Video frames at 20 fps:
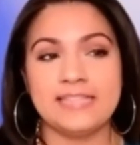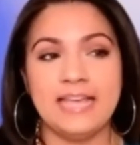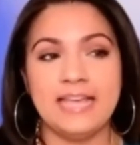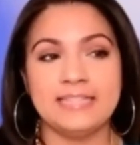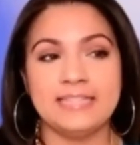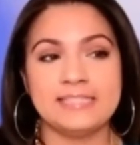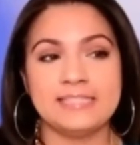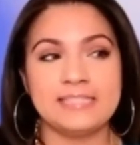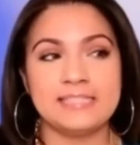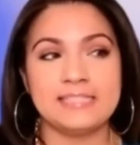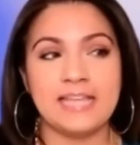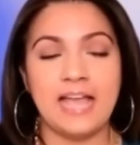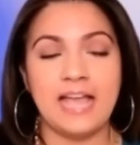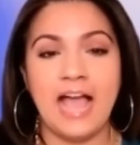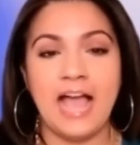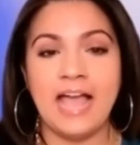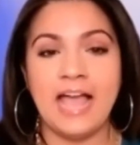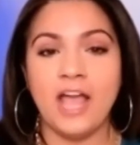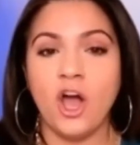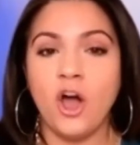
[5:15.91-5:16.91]
it's
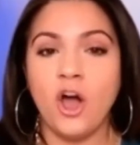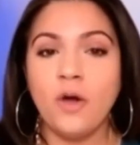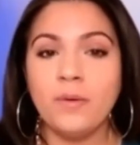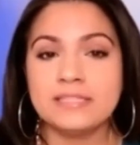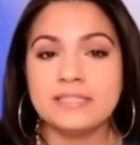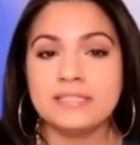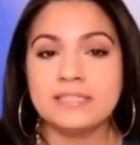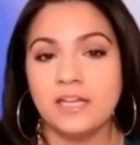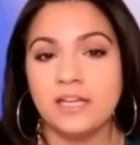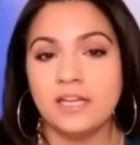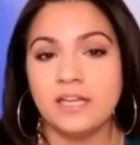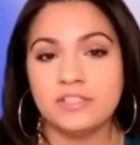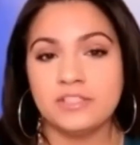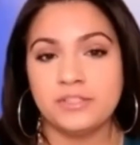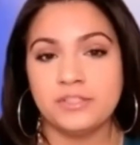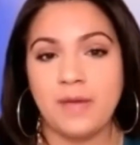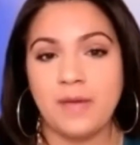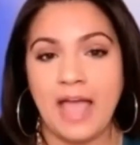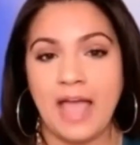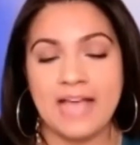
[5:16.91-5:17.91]
I always love
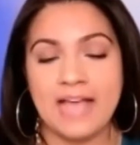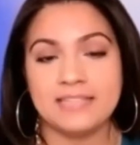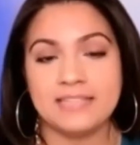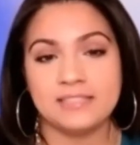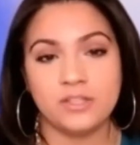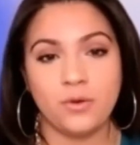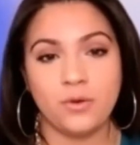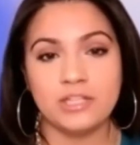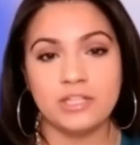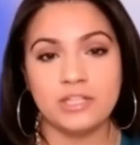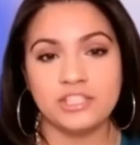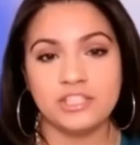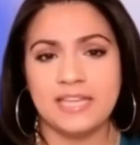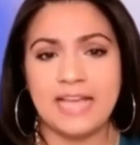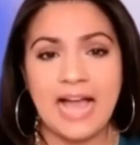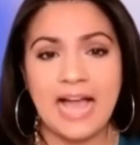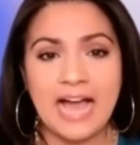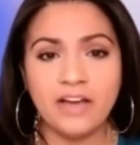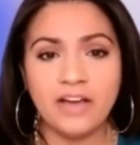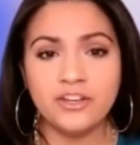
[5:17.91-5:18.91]
to ask the question, like,
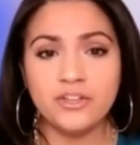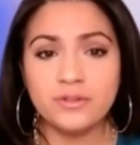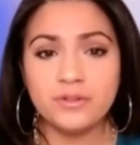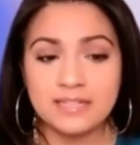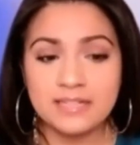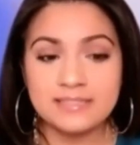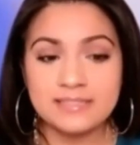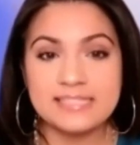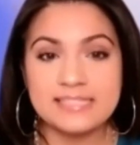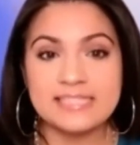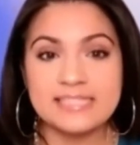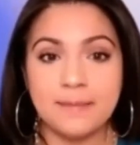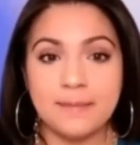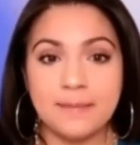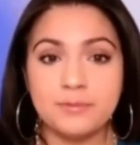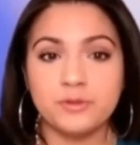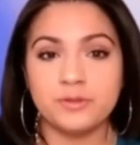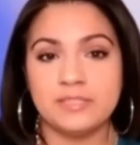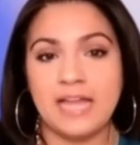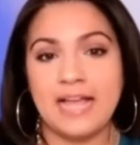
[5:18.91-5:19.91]
how do you
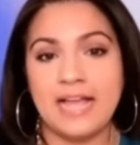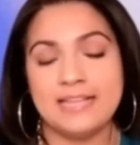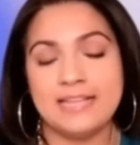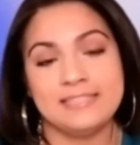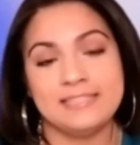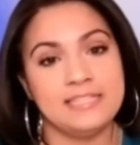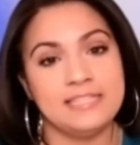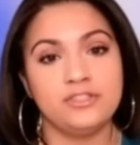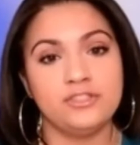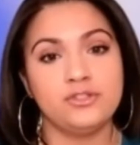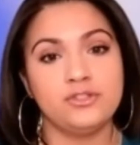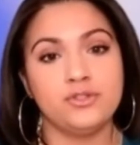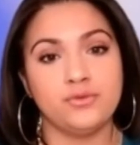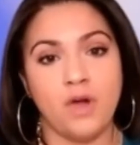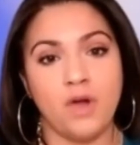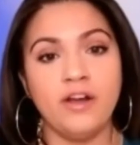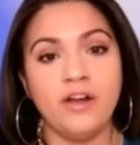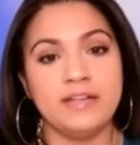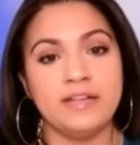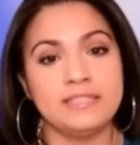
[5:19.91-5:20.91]
conceptualize these
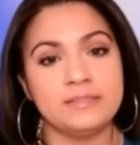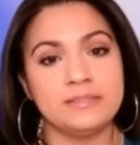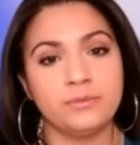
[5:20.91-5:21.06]
drawings?